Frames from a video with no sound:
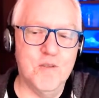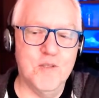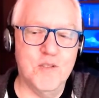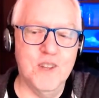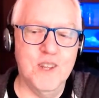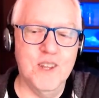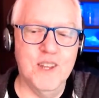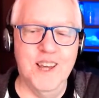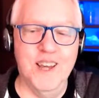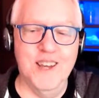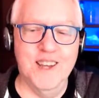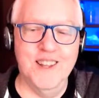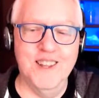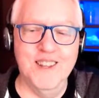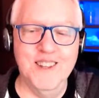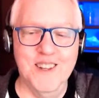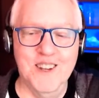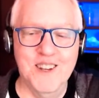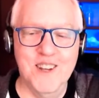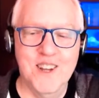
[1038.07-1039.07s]
see
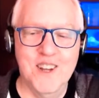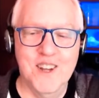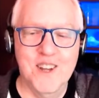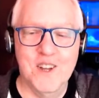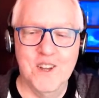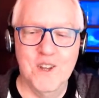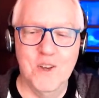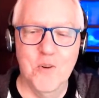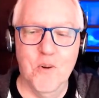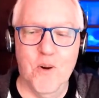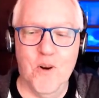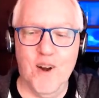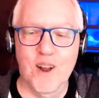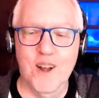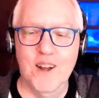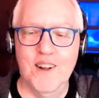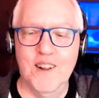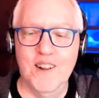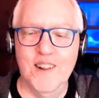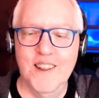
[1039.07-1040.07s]
in the
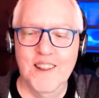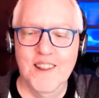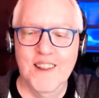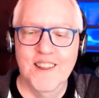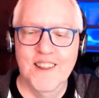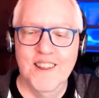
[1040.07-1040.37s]
URL